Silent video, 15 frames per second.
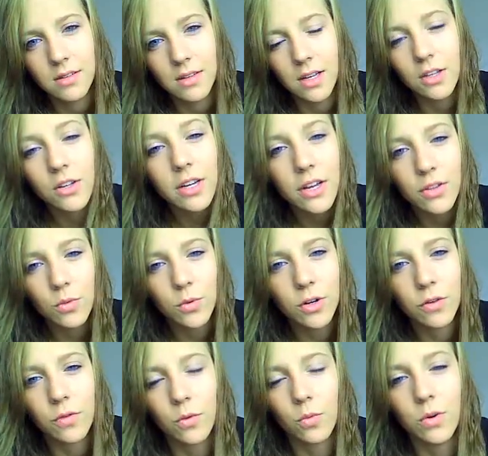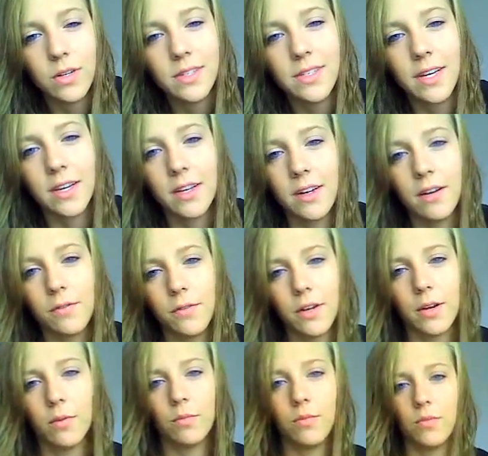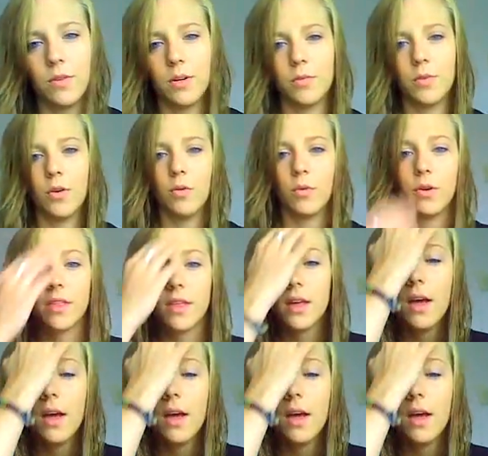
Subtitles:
I look out the window for 1 second, I forget where I'm going.